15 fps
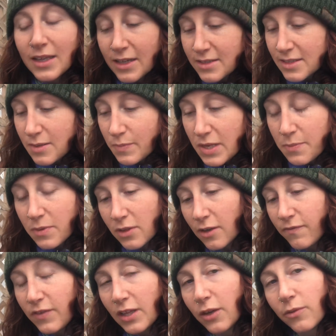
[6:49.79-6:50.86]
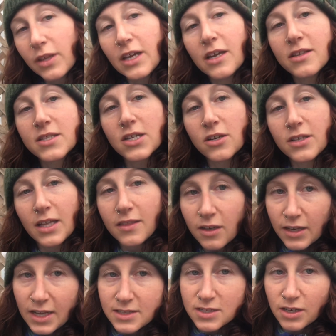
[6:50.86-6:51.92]
and some people are feeling really concerned that their
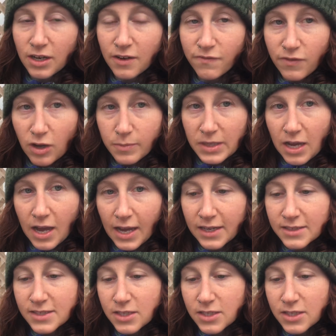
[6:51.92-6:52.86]
kids are going to fall behind.